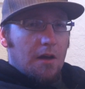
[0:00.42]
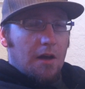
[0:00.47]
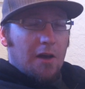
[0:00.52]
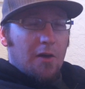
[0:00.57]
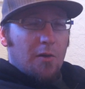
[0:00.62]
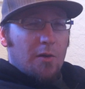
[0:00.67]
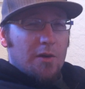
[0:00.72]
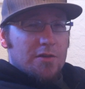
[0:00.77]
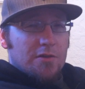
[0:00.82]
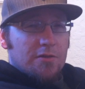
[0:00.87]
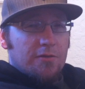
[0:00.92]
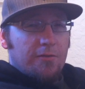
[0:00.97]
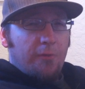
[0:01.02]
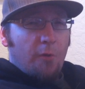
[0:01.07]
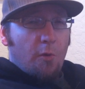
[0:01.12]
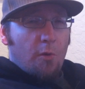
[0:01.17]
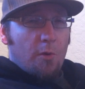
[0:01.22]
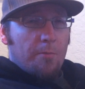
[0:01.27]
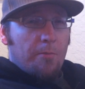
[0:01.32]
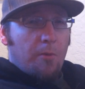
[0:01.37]
iOS
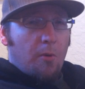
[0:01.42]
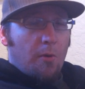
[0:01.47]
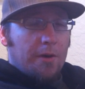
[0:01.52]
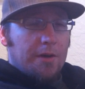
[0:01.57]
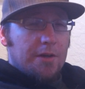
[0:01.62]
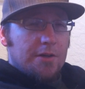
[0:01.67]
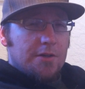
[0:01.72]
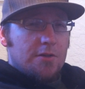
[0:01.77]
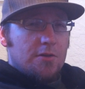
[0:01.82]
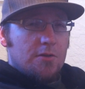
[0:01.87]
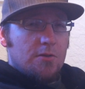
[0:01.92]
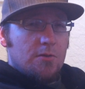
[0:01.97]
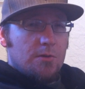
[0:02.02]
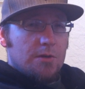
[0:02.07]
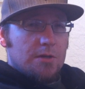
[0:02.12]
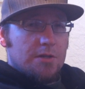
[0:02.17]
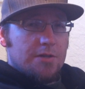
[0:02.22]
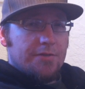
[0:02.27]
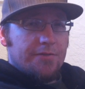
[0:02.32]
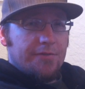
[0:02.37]

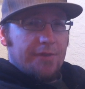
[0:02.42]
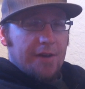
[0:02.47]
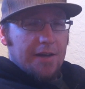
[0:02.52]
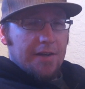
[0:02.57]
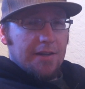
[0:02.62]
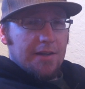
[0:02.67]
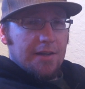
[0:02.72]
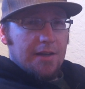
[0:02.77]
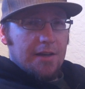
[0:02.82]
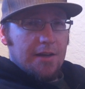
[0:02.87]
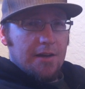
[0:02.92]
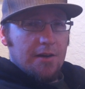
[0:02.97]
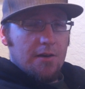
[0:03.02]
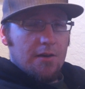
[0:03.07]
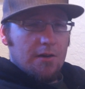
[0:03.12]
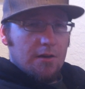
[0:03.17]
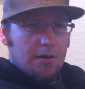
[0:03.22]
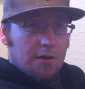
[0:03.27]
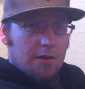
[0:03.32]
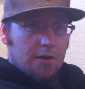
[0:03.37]
4.2 is finally
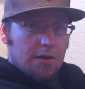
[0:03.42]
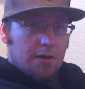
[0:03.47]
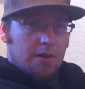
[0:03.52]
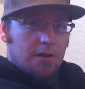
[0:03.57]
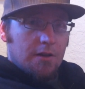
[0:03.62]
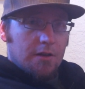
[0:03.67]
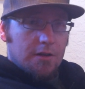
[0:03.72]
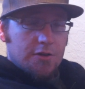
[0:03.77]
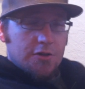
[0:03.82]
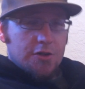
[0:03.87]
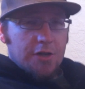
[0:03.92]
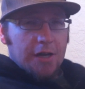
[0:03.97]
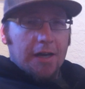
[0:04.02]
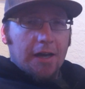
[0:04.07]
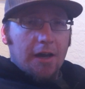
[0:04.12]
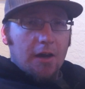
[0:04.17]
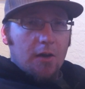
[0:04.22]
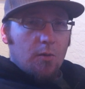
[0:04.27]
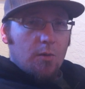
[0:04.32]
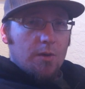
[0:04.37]
here. Let's
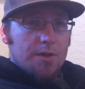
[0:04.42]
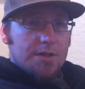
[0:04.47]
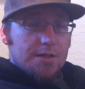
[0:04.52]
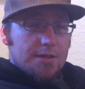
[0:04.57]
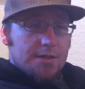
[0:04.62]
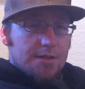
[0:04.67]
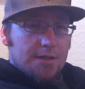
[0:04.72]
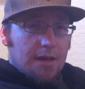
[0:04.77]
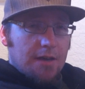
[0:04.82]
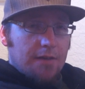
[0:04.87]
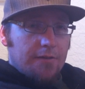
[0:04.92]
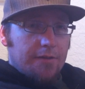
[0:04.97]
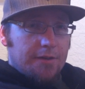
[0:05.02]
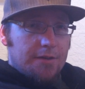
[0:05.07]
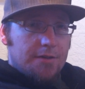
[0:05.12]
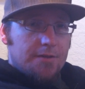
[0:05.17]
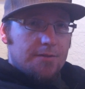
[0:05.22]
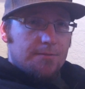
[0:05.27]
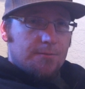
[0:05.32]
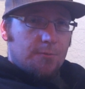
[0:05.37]
check out what's inside of
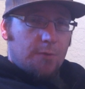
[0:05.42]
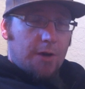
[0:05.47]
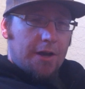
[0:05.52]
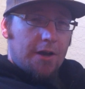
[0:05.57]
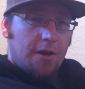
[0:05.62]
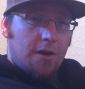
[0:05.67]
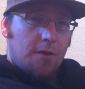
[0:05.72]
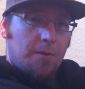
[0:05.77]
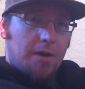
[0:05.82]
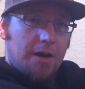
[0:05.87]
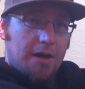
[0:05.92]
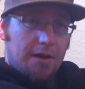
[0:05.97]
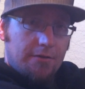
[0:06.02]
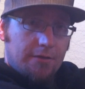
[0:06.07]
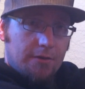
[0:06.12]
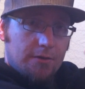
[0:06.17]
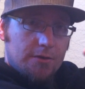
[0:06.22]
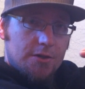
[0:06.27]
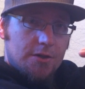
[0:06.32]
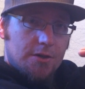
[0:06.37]
it, right here on my
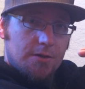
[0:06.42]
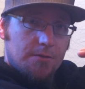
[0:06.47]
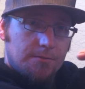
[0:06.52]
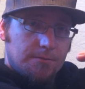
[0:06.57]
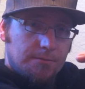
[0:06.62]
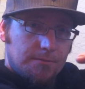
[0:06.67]
iPhone show.